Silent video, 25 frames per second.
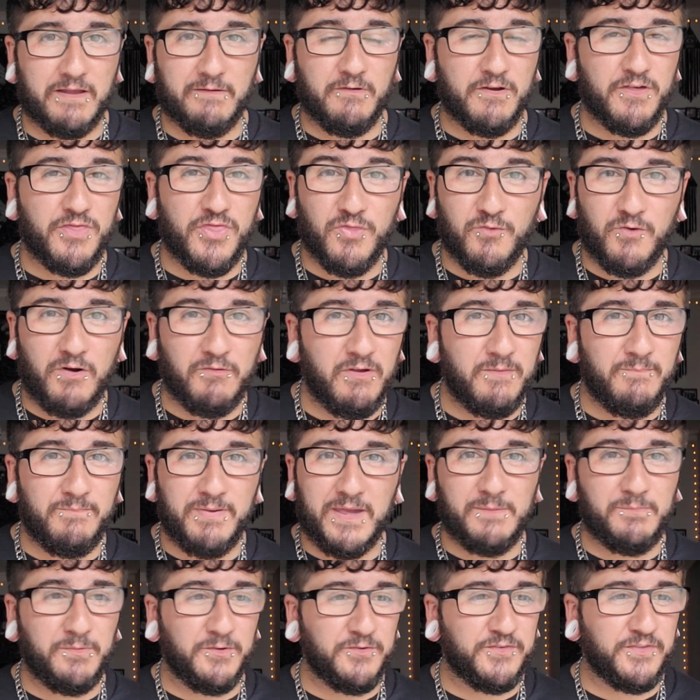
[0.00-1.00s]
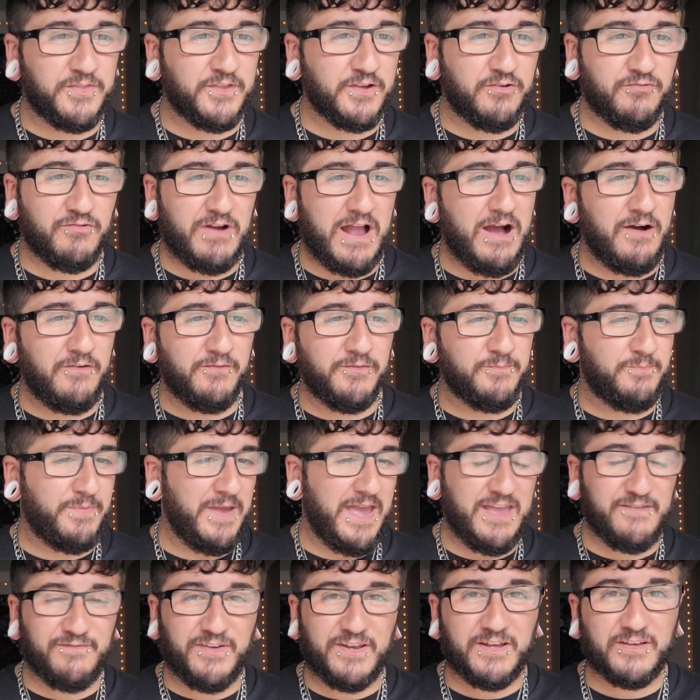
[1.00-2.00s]
were throwing people to the ground,
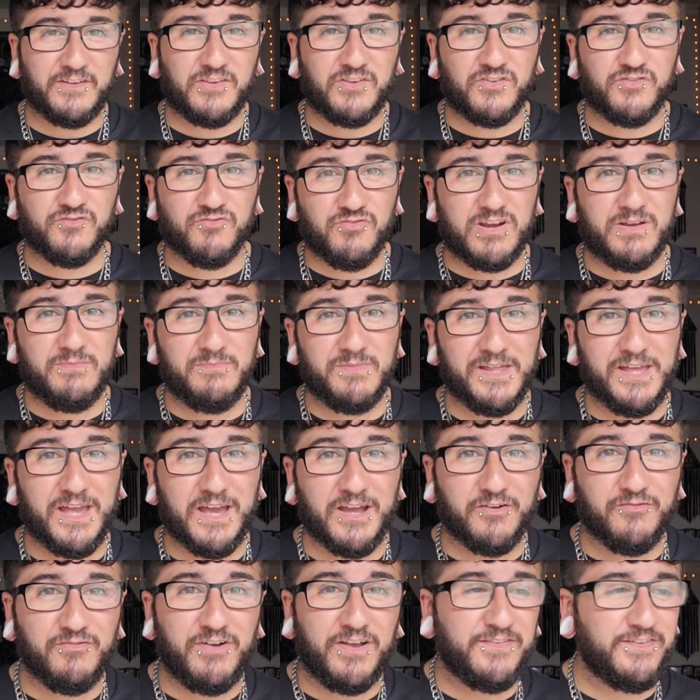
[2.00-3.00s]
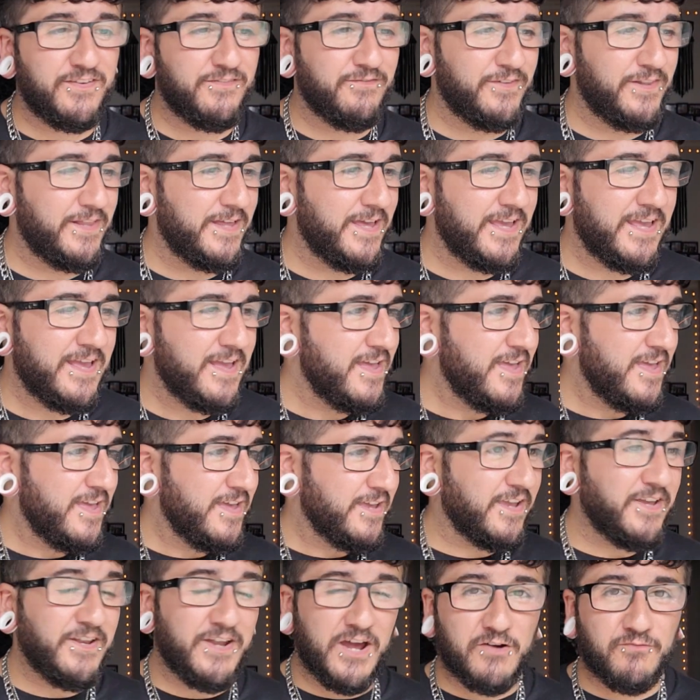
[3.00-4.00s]
behaving extremely aggressively,
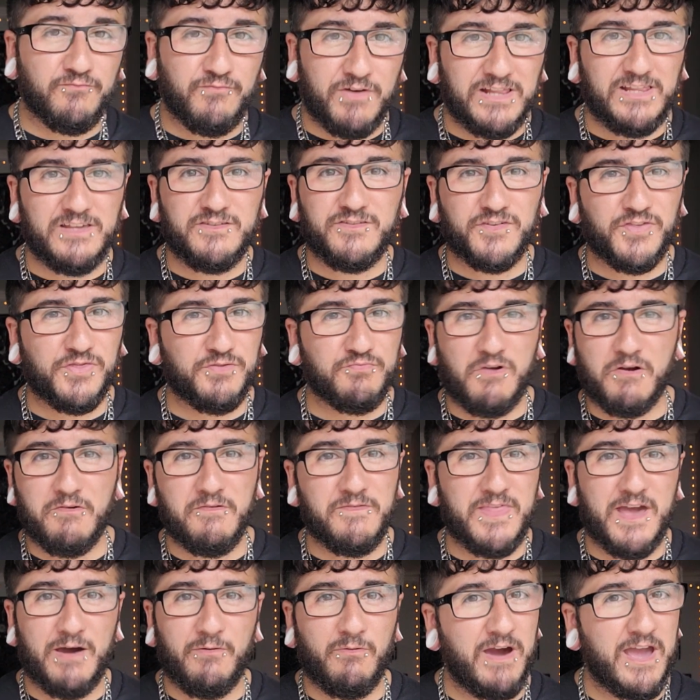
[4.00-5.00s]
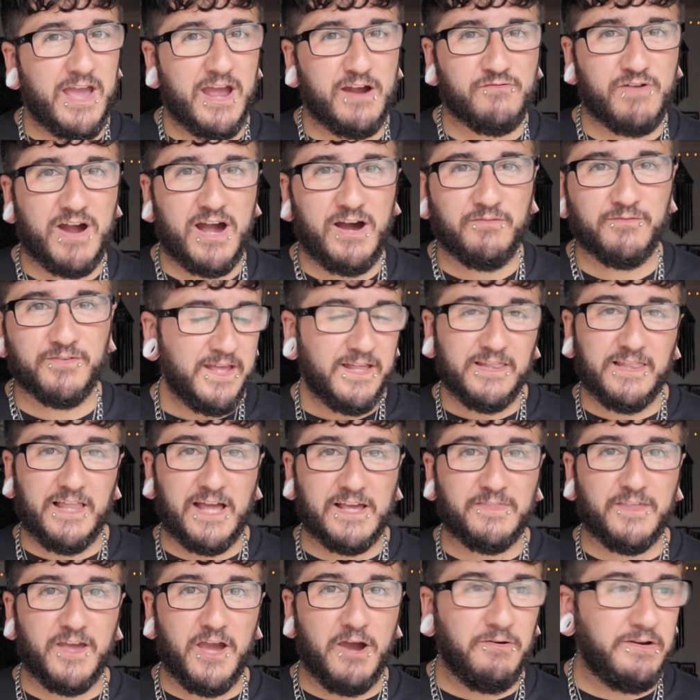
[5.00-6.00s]
you know, really just throwing their weight around.
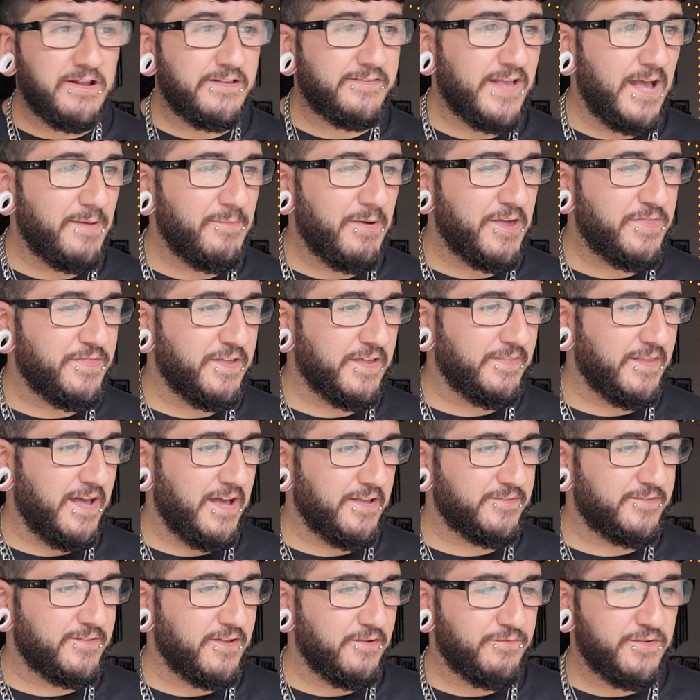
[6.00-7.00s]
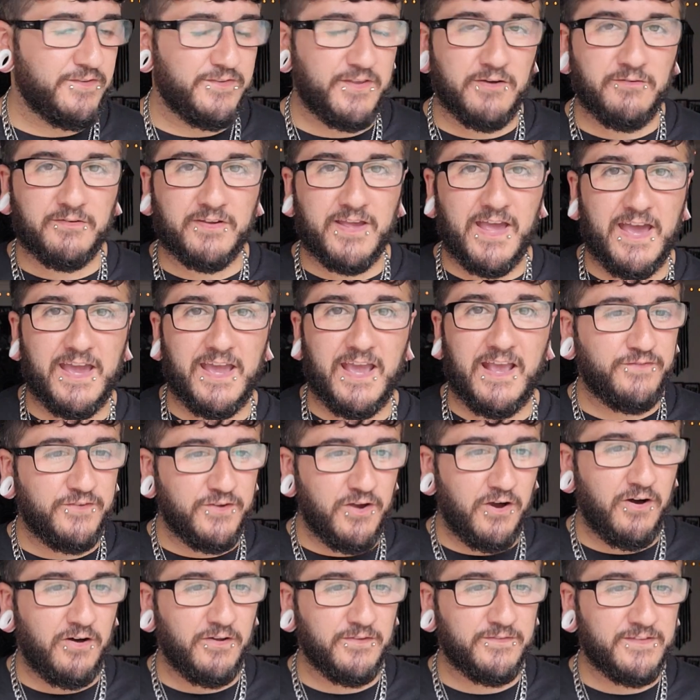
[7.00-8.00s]
Like, the only time I think that stuff is okay, if
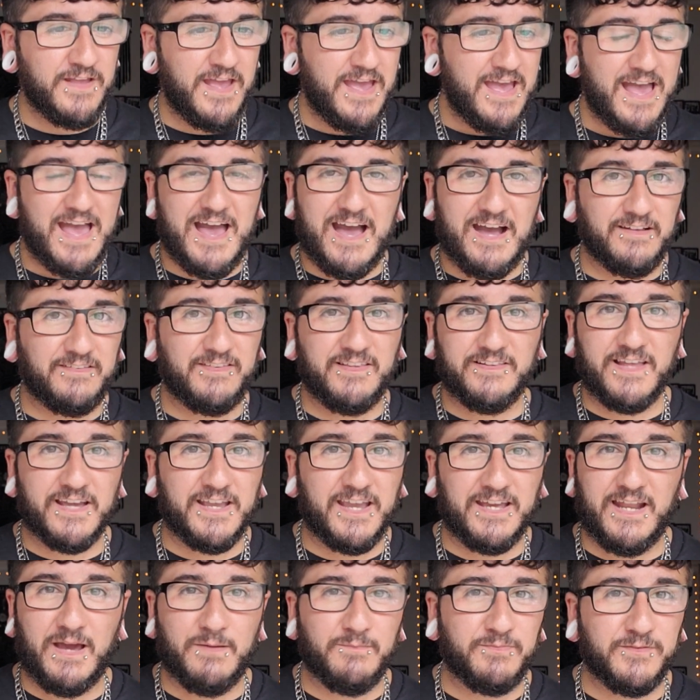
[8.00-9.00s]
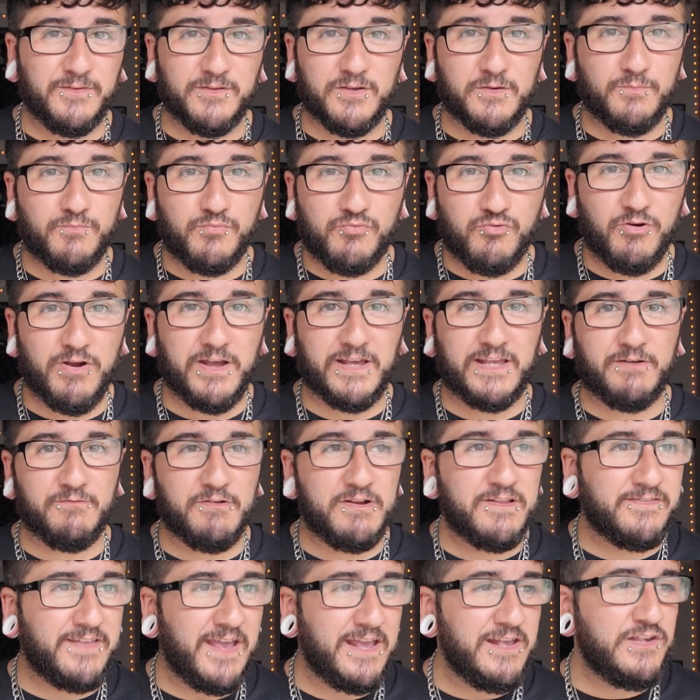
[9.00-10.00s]
you're acting like an absolute prick, you're
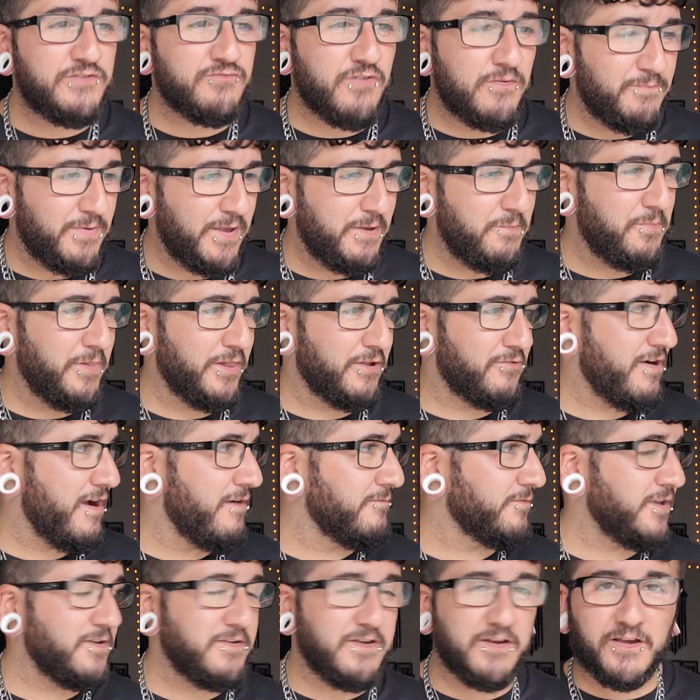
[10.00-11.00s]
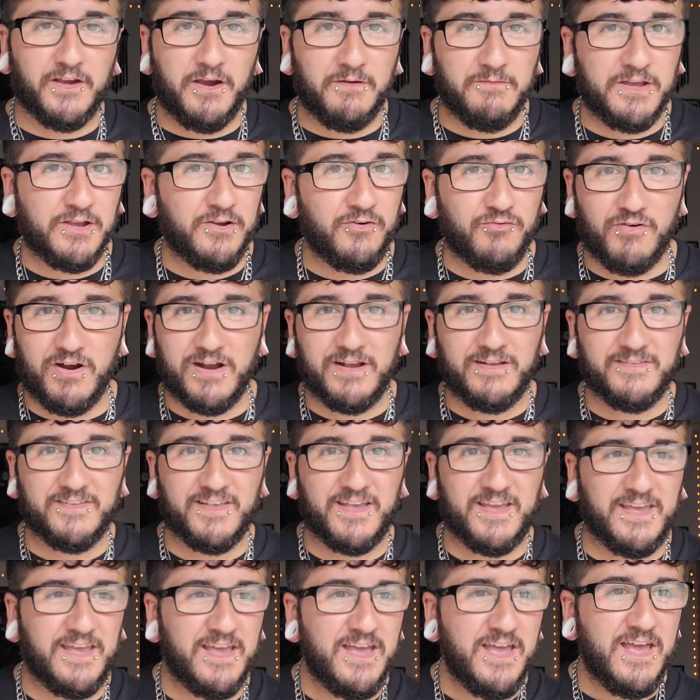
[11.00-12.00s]
endangering people around you, you're going
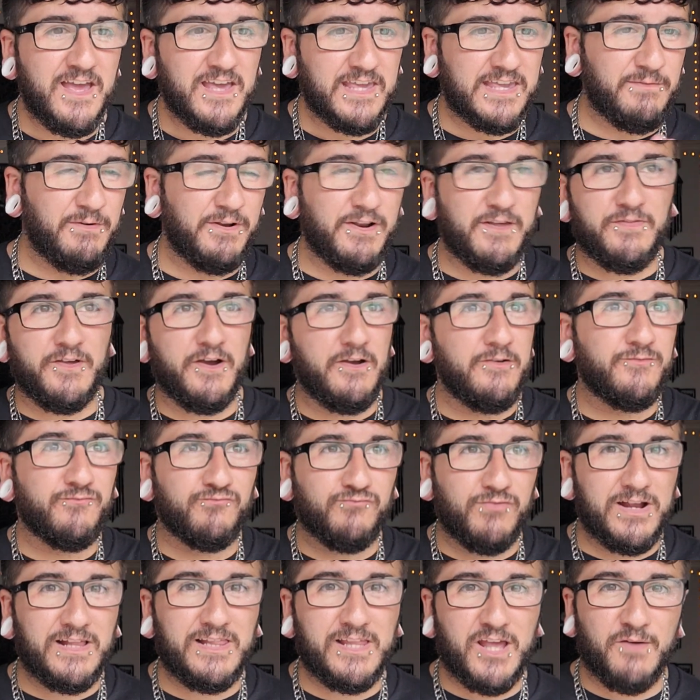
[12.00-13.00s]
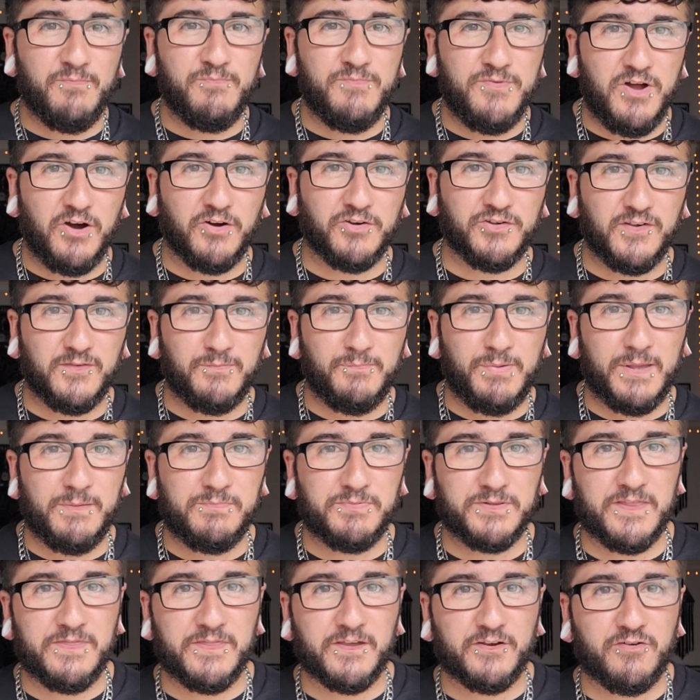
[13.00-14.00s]
crazy, you're one of those really obnoxious
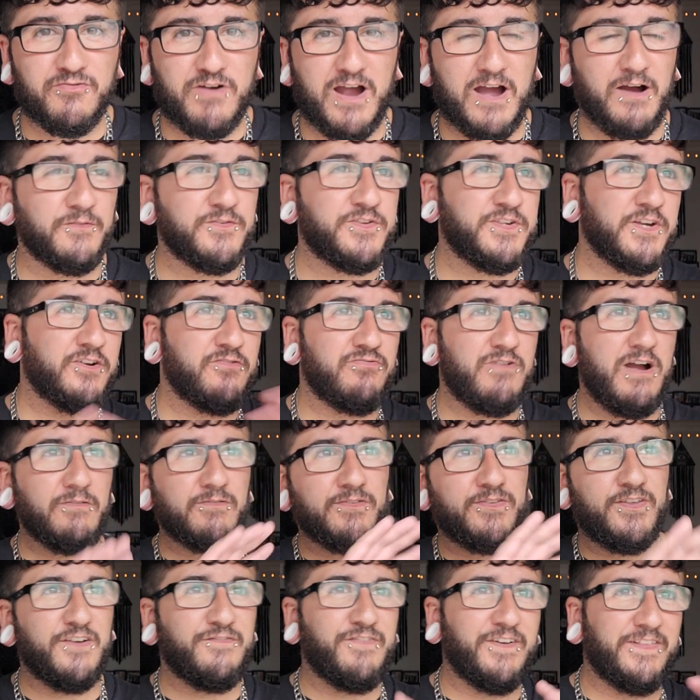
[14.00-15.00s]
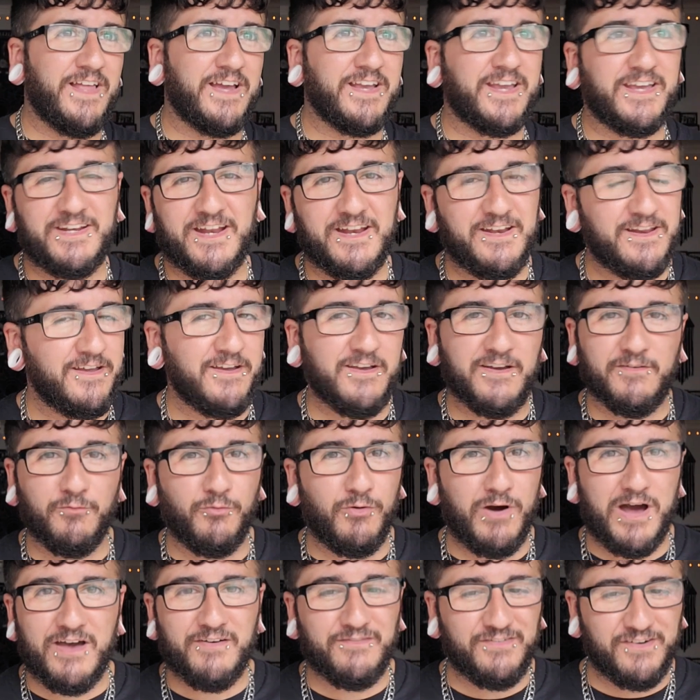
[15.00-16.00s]
people in the crowd, you're crowd surfing like an idiot,
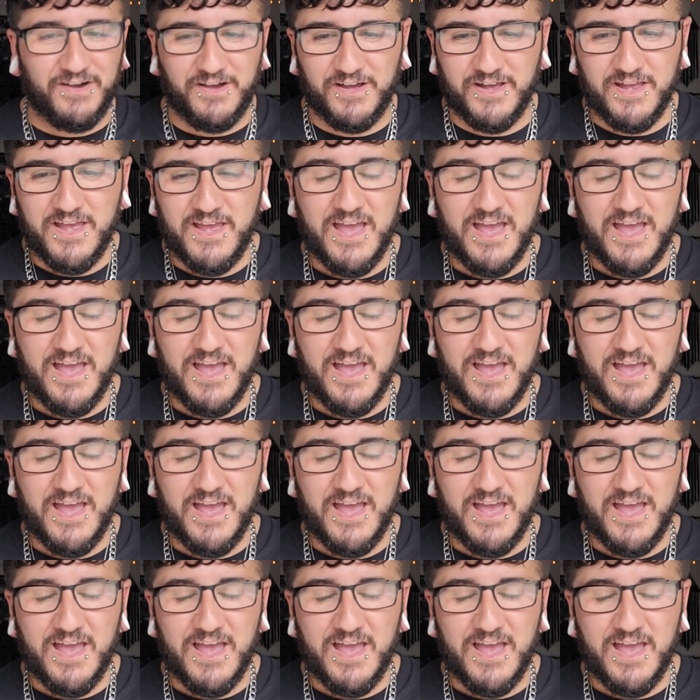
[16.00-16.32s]
whatever,